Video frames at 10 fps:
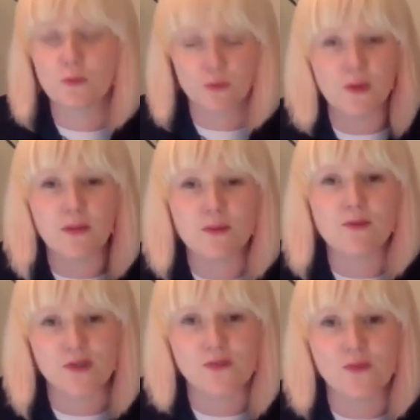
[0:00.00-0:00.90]
normal
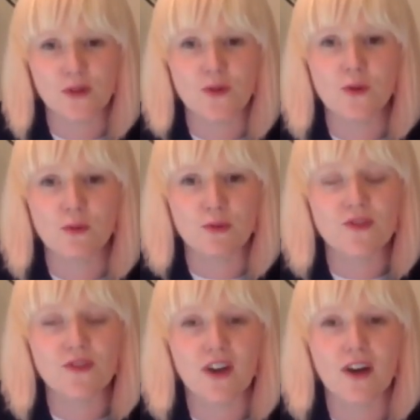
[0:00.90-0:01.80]
people just want normal
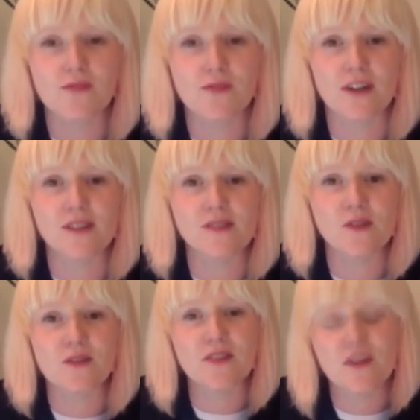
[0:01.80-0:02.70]
stuff, right?
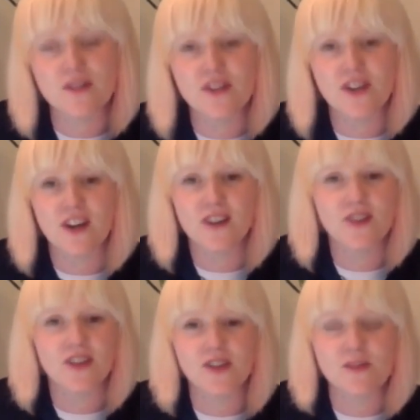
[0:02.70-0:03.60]
So if they're in
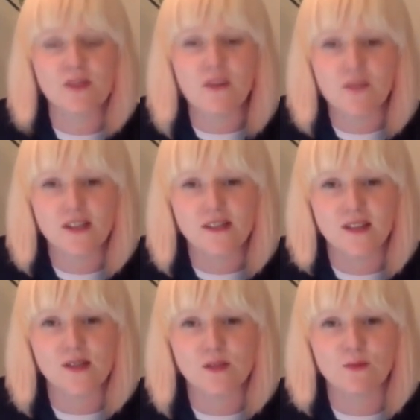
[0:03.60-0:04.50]
charge, they just make really
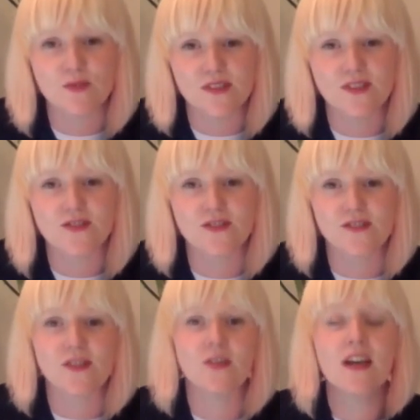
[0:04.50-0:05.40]
sensible
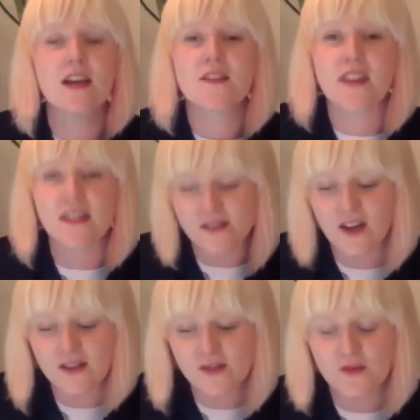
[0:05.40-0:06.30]
decisions. So that's
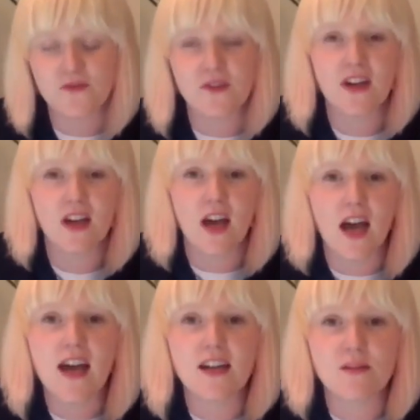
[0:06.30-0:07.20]
our sort of
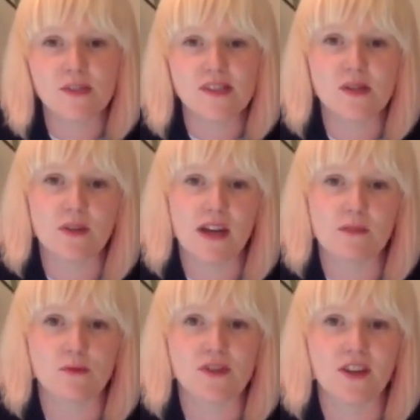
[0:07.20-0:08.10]
aim, is to be
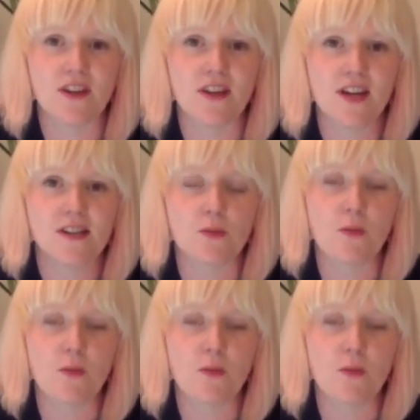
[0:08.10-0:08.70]
able to